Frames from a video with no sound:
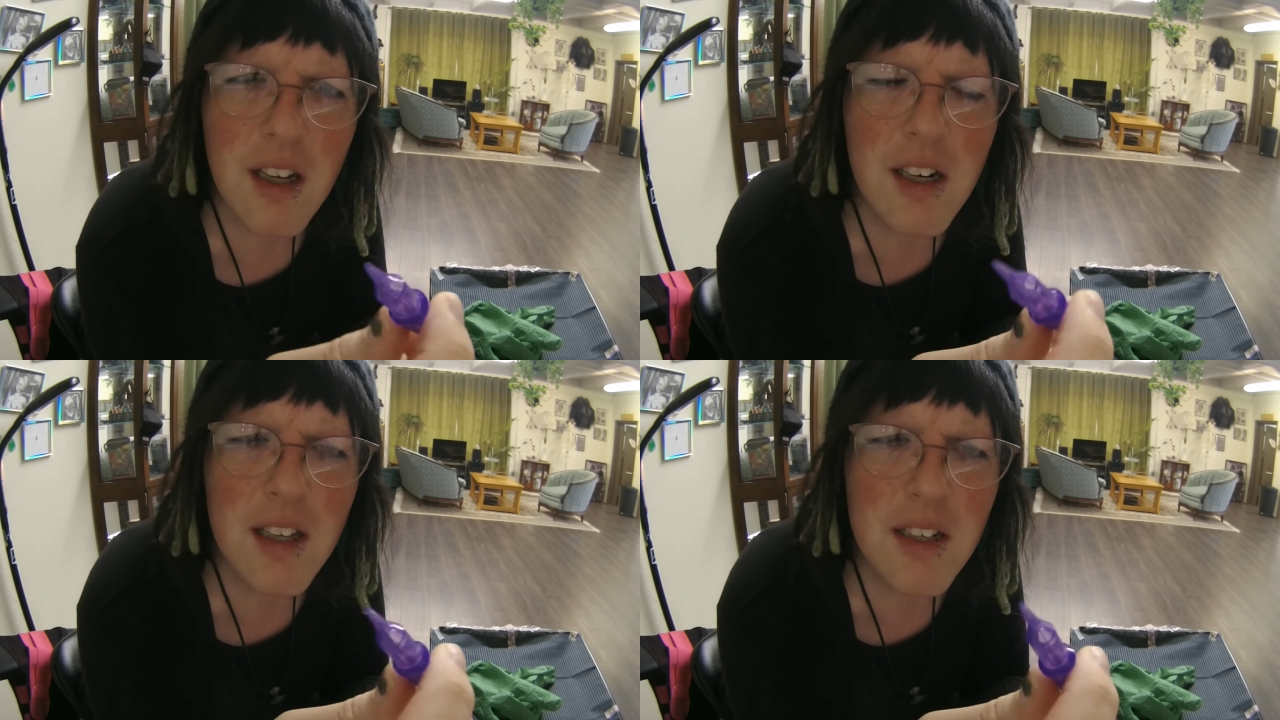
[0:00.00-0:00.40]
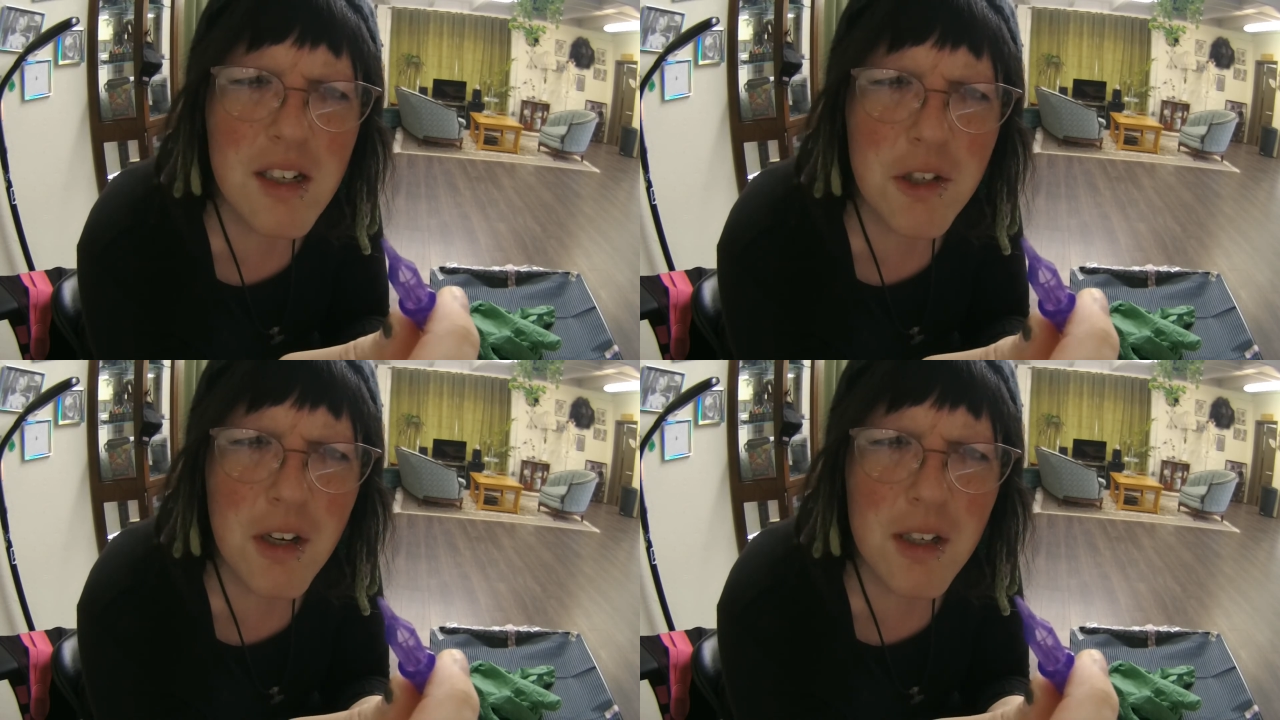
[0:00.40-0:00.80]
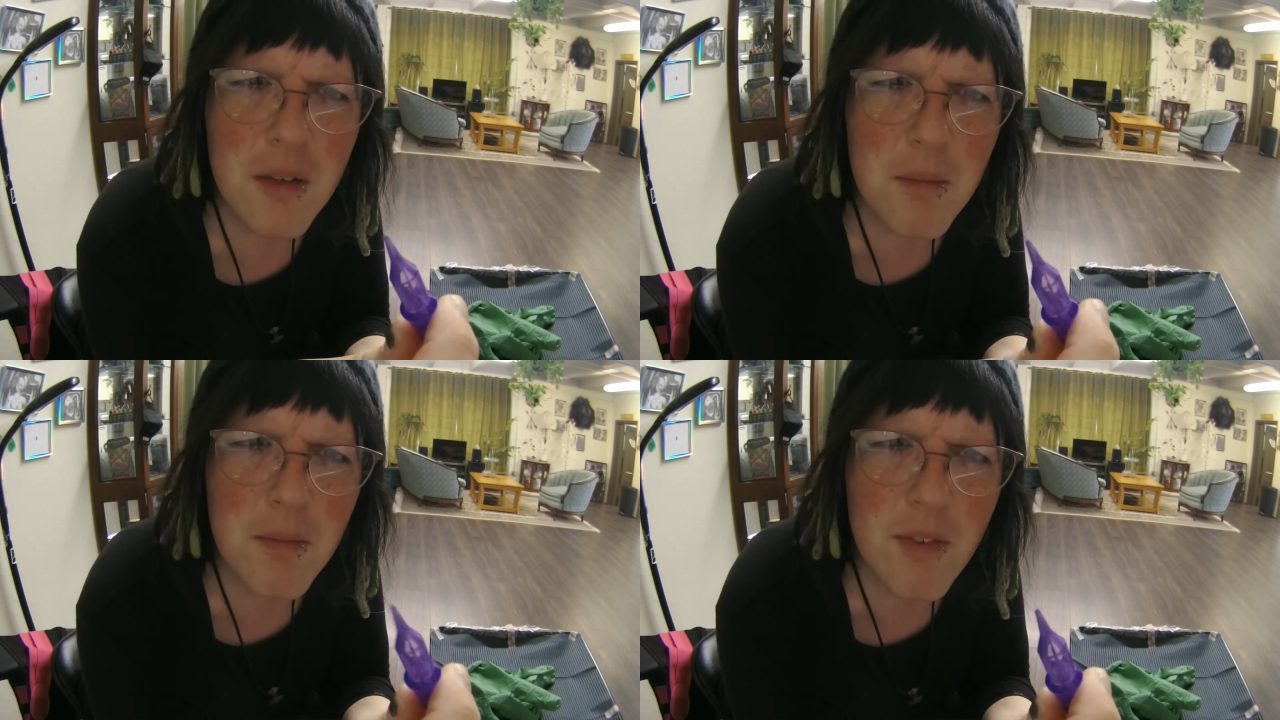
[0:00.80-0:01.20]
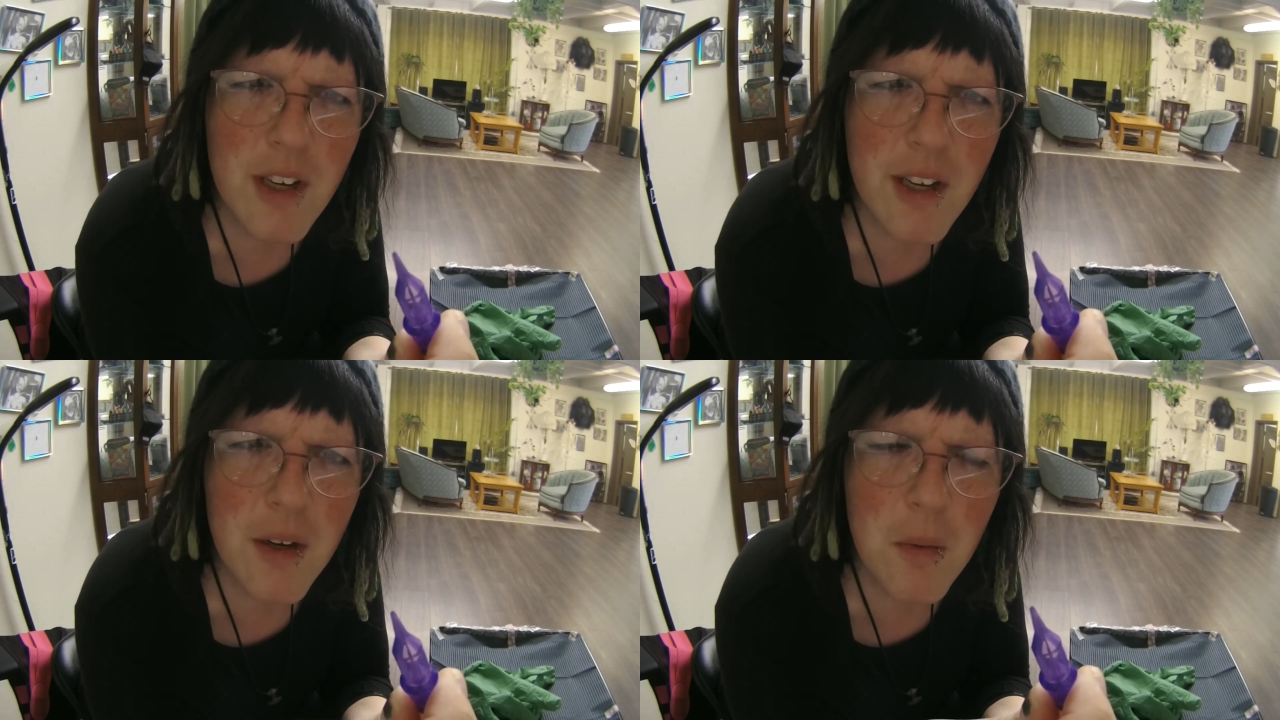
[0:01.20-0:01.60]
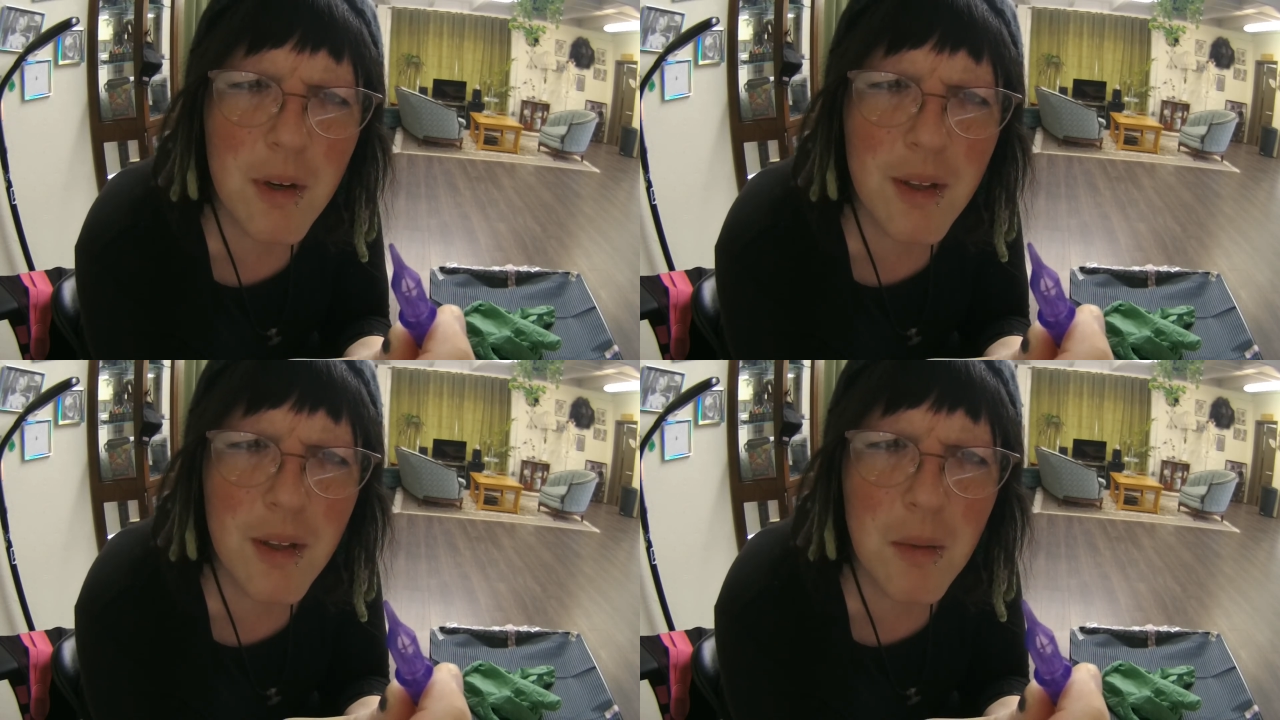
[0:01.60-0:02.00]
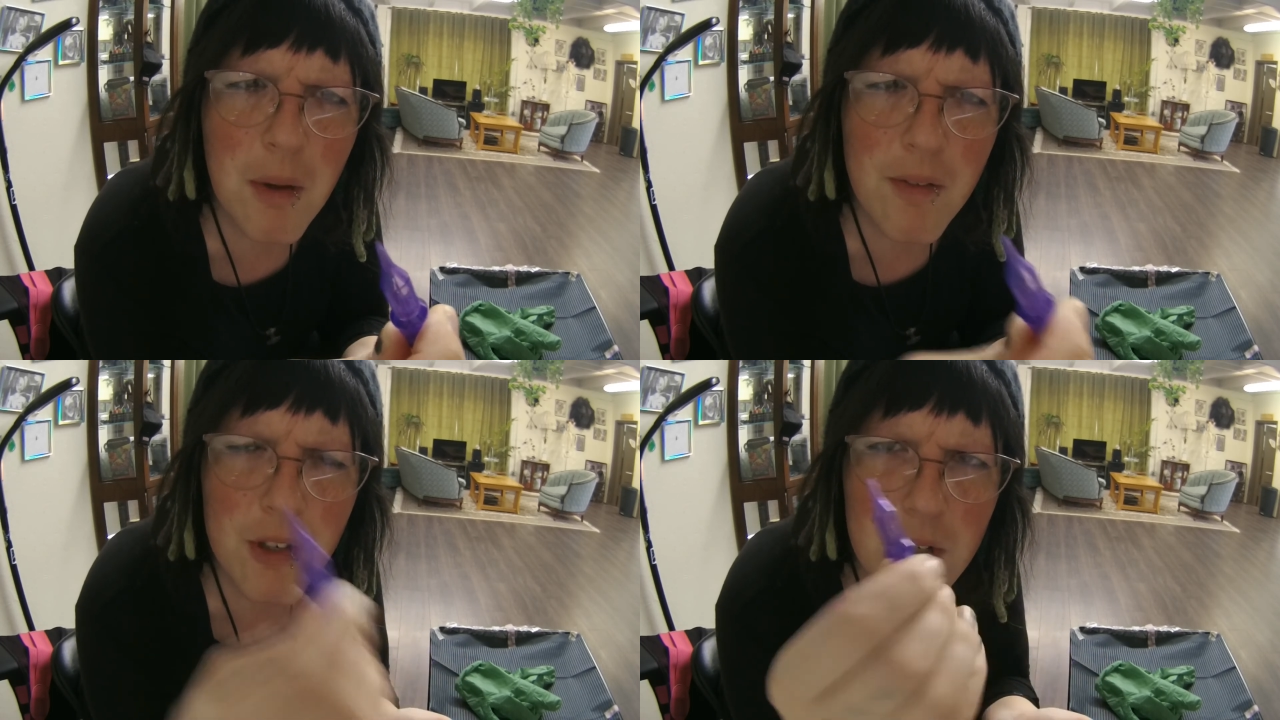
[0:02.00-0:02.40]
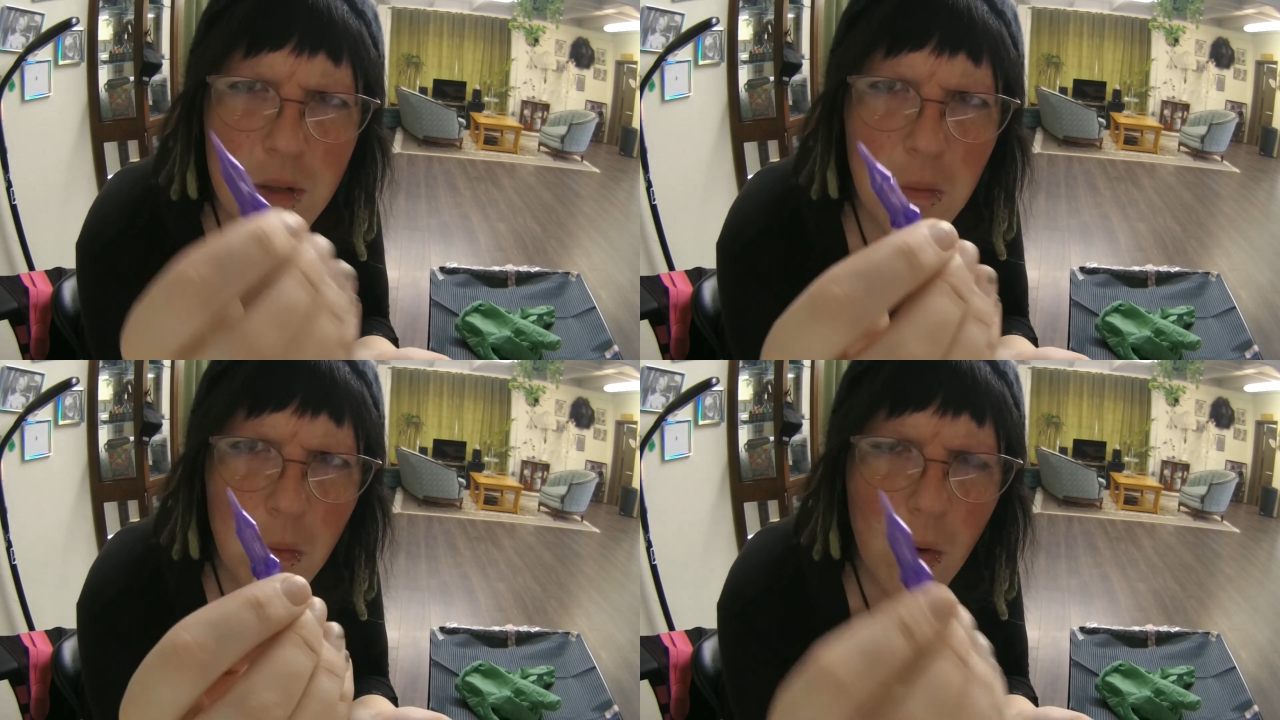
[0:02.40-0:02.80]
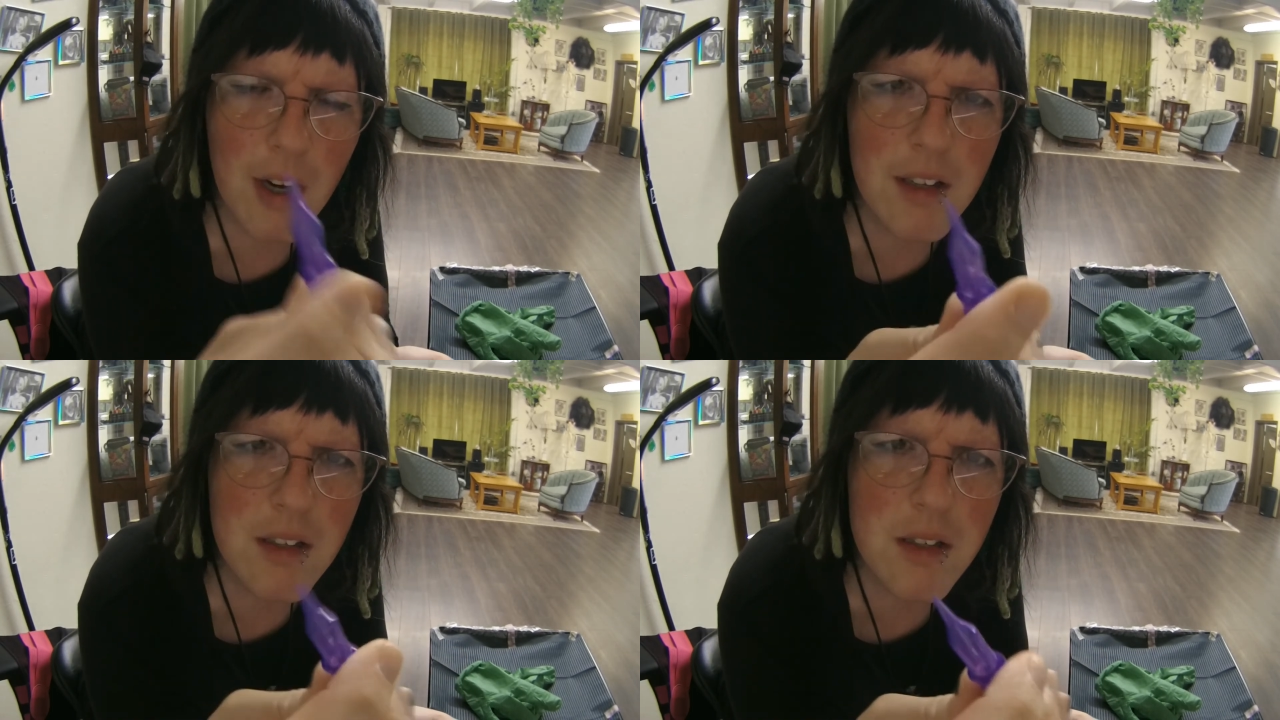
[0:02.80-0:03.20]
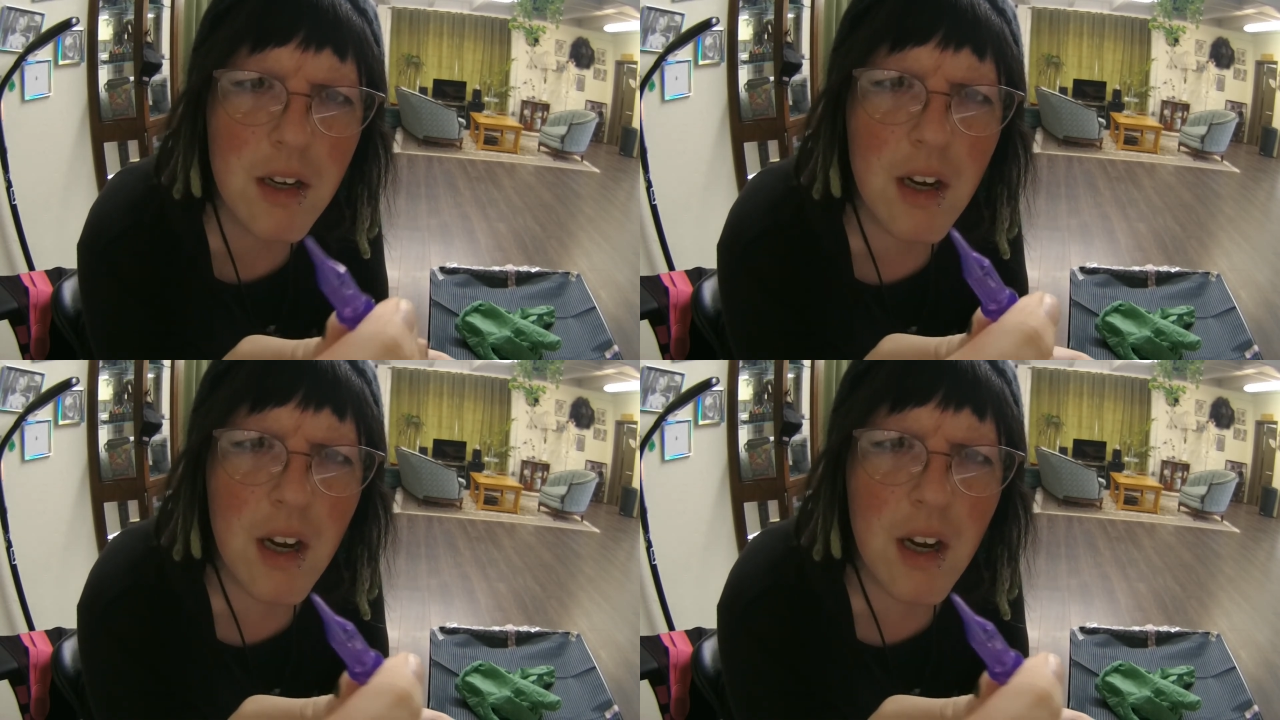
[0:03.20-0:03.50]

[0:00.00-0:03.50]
and I think I shot a video with them. I've used them once.